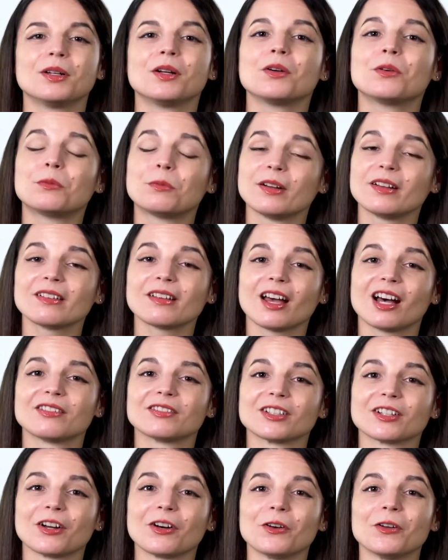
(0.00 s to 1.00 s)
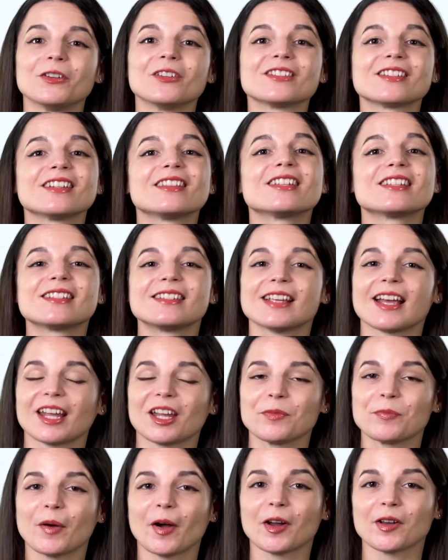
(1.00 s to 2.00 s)
We'll cover goals in the
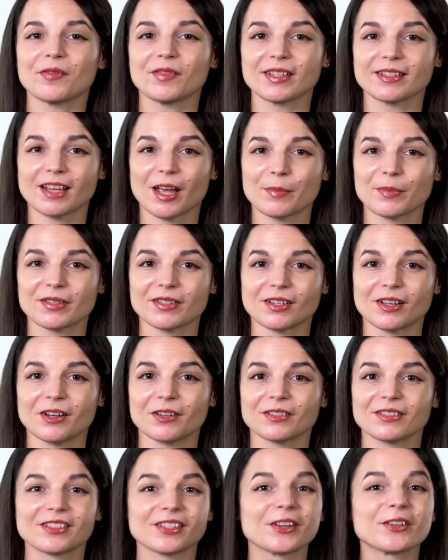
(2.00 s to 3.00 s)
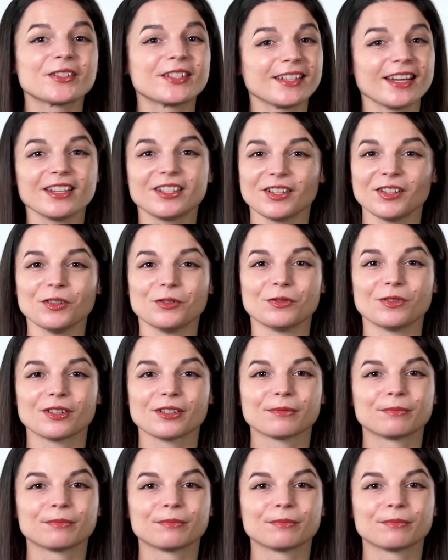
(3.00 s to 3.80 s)
second part of this episode, so stay tuned.